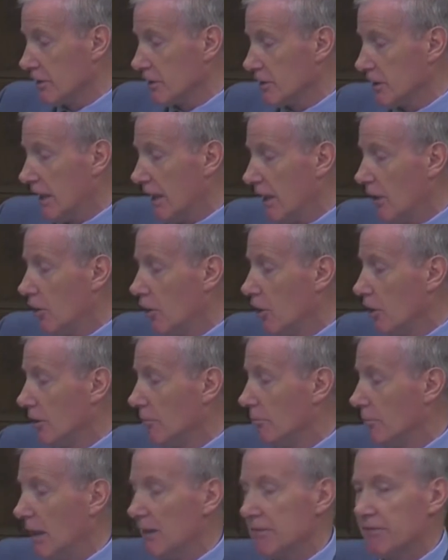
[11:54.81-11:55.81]
City Hall in
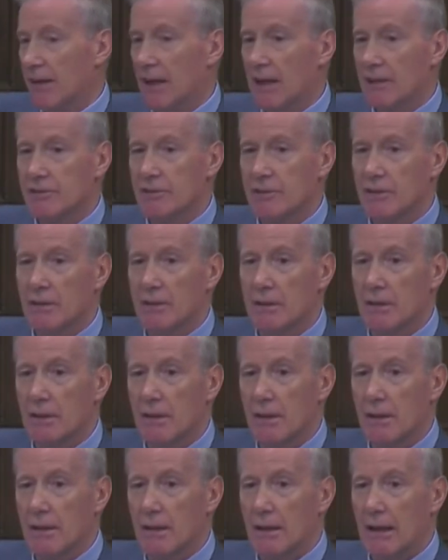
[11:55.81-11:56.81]
Belfast
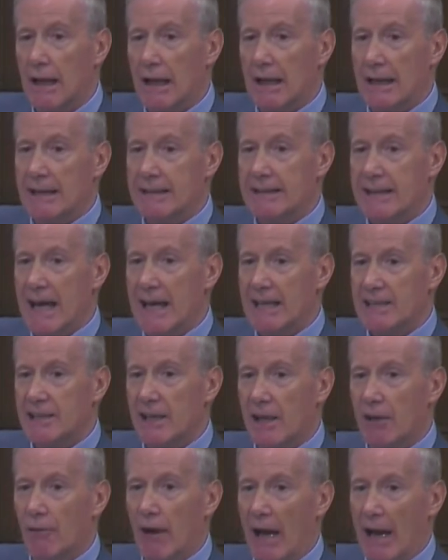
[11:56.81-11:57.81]
at a
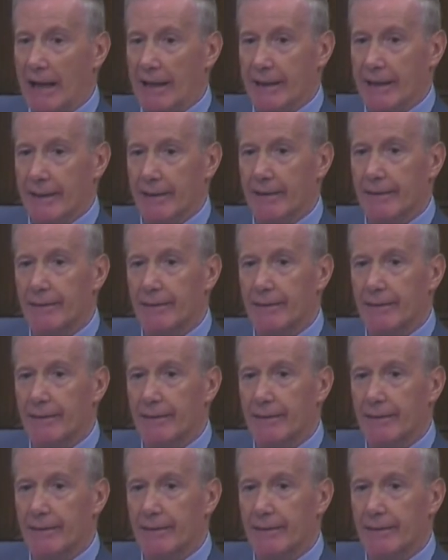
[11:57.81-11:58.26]
taxi rank.